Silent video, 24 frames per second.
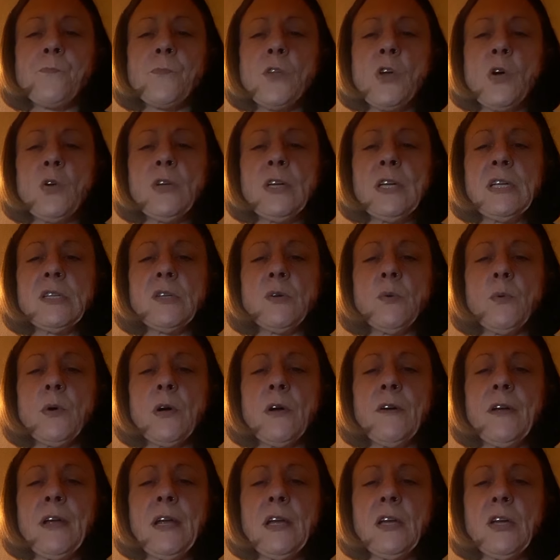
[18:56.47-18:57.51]
No need to
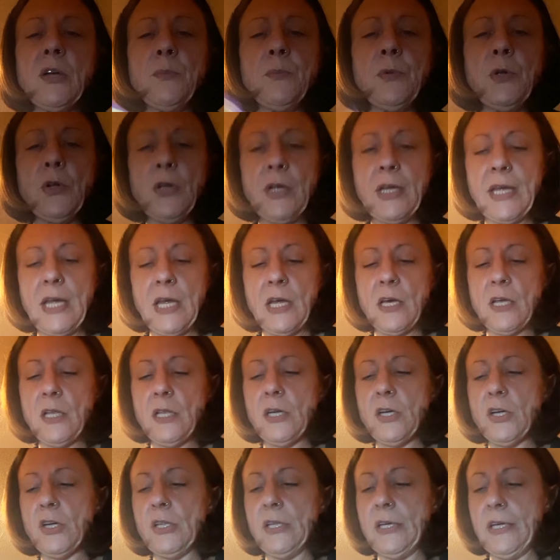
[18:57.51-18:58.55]
worry. Communicate
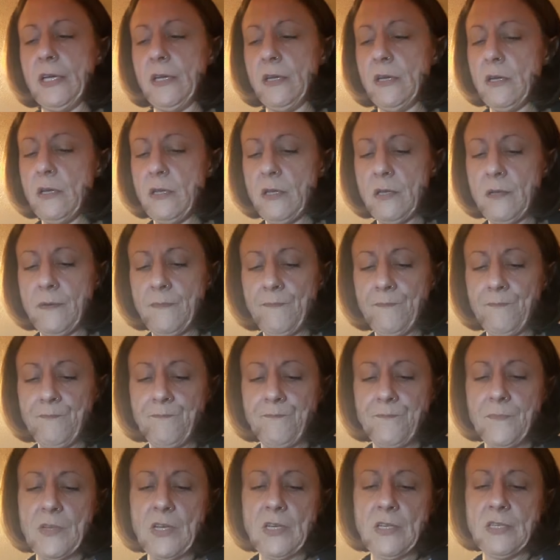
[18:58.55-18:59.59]
clearly.
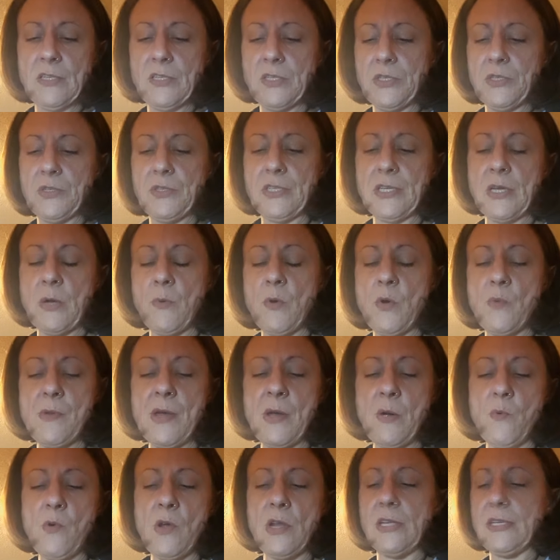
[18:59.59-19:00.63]
So someone
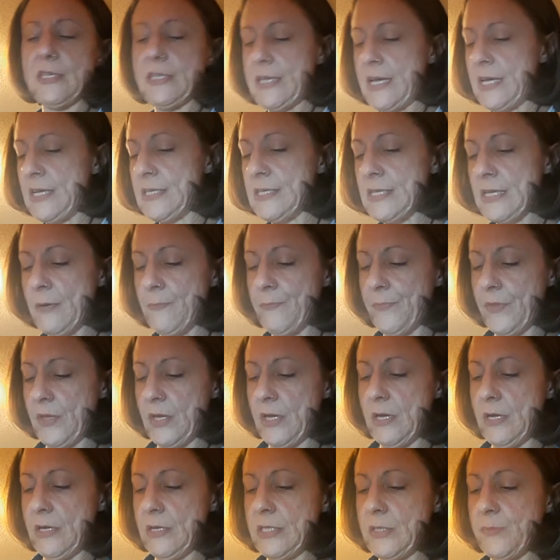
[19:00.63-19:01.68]
might want to say
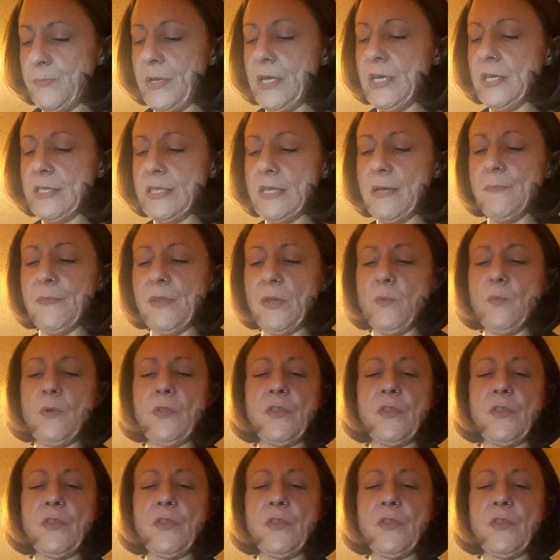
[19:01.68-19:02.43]
something, speak something